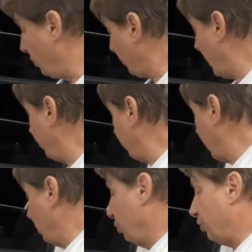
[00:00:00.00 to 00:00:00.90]
wrench
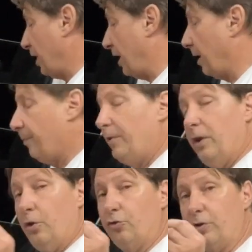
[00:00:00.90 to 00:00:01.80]
and loosen that up.
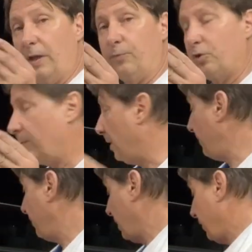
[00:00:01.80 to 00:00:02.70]
Those clamps will come
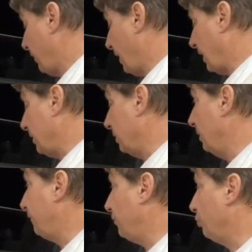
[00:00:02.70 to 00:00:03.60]
up. Then I can
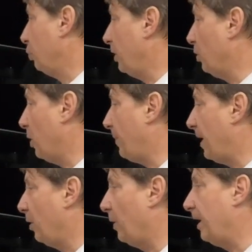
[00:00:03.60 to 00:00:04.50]
lift this window up
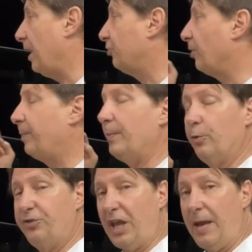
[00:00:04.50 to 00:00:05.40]
out of the way. Now some people
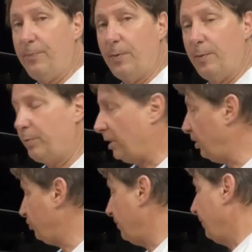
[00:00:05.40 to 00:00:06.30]
tape them in
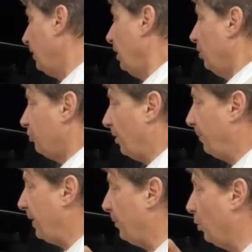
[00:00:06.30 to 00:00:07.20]
place. Some
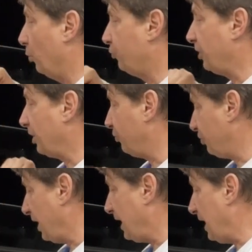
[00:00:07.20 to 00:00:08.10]
people stick a
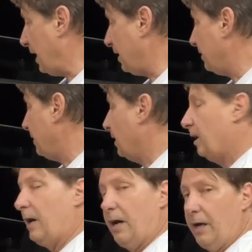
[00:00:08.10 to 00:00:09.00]
stick in.
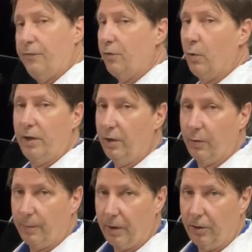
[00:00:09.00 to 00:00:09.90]
I have no idea
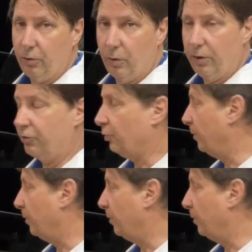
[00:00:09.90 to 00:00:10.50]
what I'm going to do on this one